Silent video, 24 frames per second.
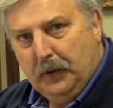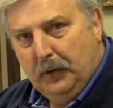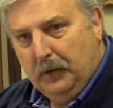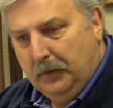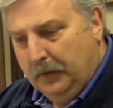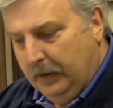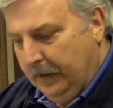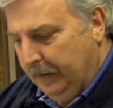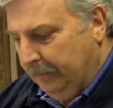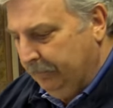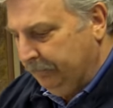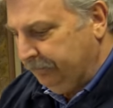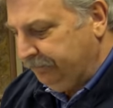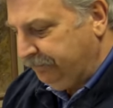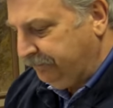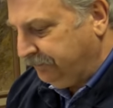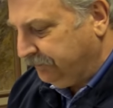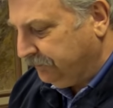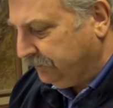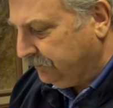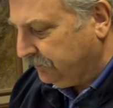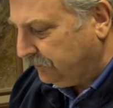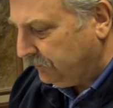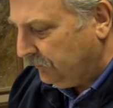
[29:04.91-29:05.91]
All right.
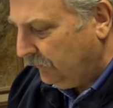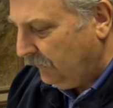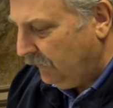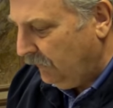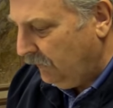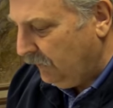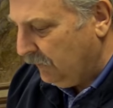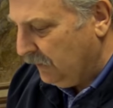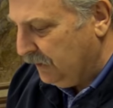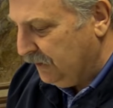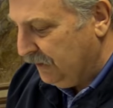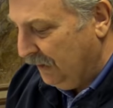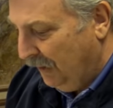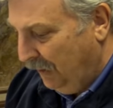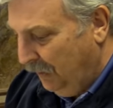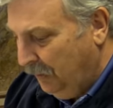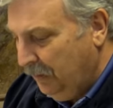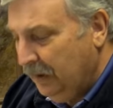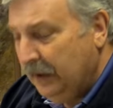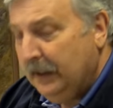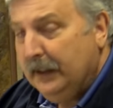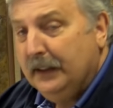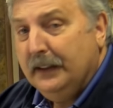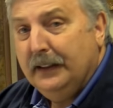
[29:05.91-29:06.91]

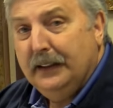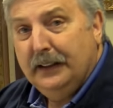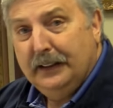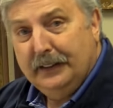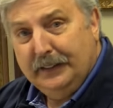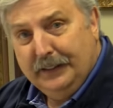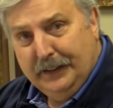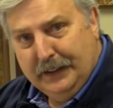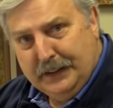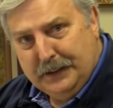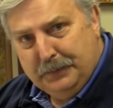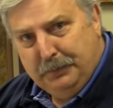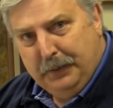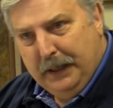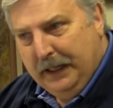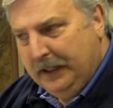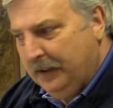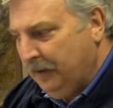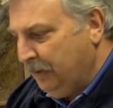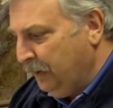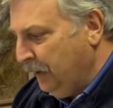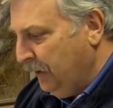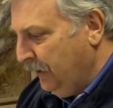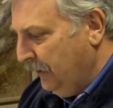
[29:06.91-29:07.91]
So let's
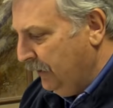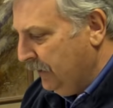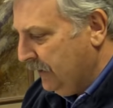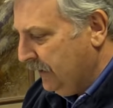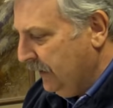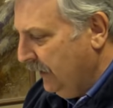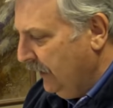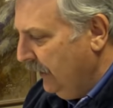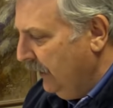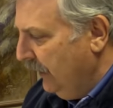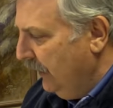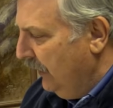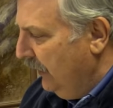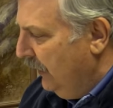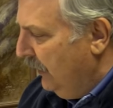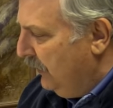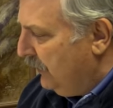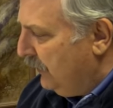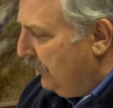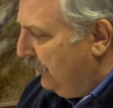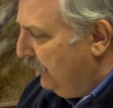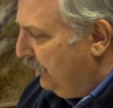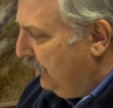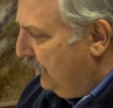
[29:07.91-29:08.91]
paint a rose.
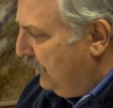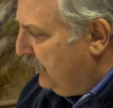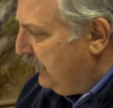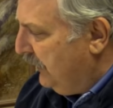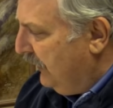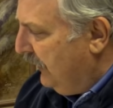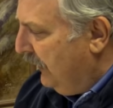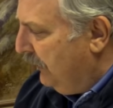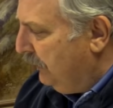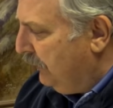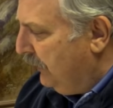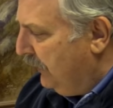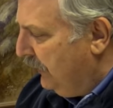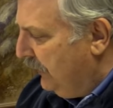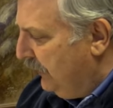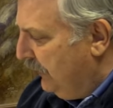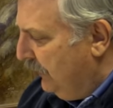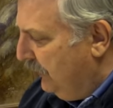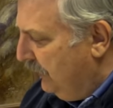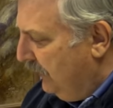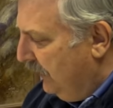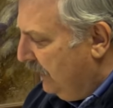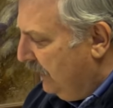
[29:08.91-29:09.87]
So the first thing I'm going to do,